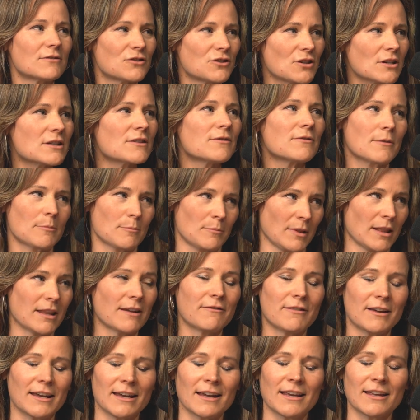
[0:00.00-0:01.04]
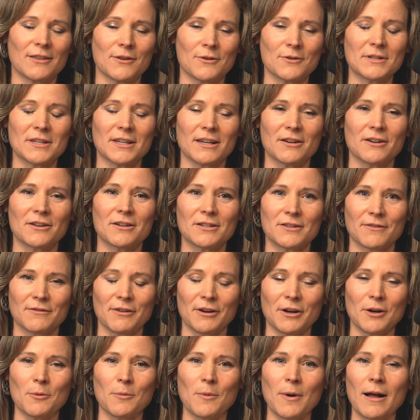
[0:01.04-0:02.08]
just from living in those areas
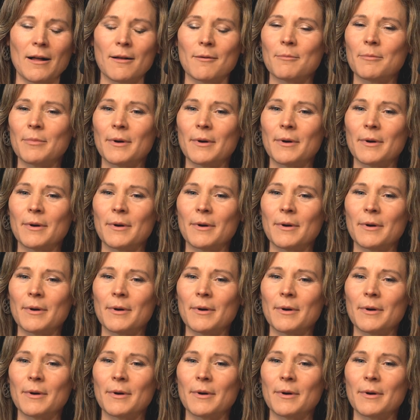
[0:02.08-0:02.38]
very well.